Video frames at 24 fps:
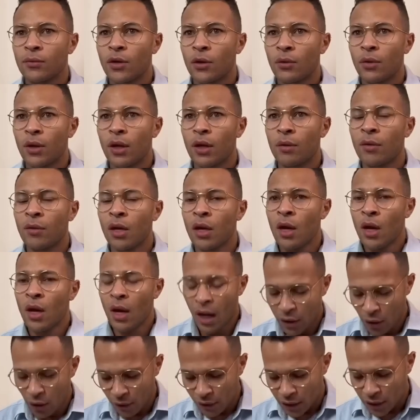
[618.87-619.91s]
Okay.
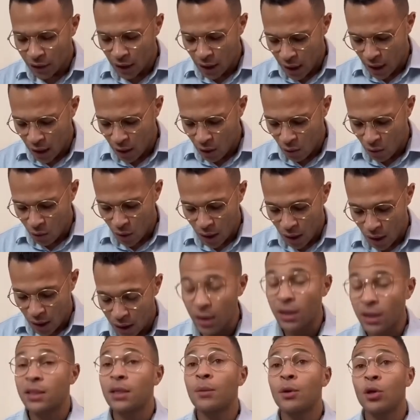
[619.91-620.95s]
And obviously, we're going to
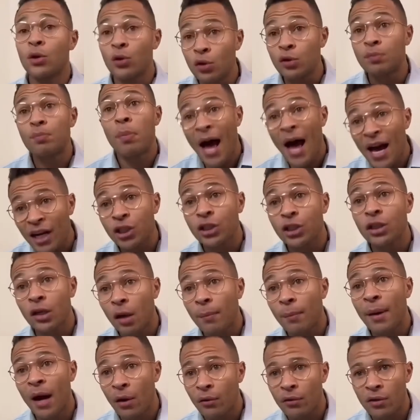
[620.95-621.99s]
need someone who's passionate
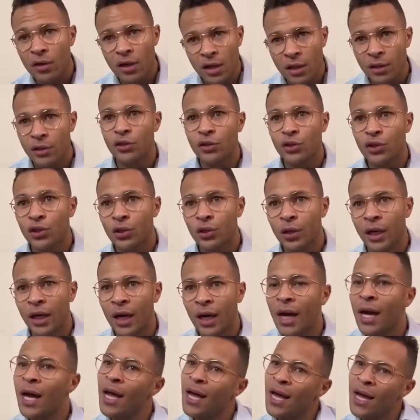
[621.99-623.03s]
about the
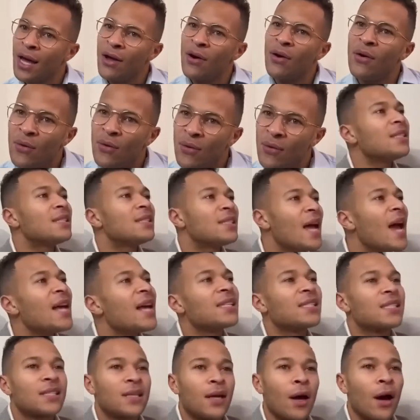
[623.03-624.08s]
industry. This is
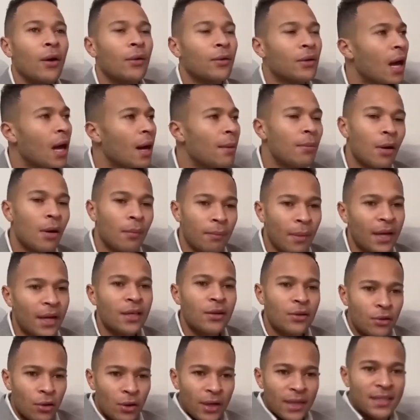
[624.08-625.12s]
Tesco. Come on, mate.
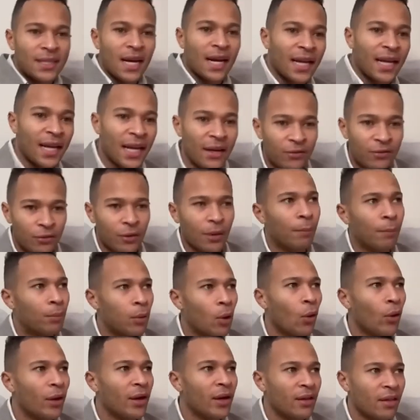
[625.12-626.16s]
You're not exactly yeah. here for an
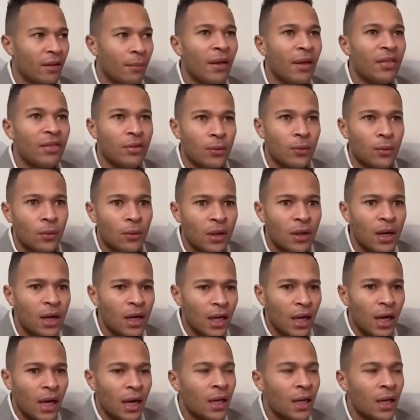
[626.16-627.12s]
Employee of the Month award, are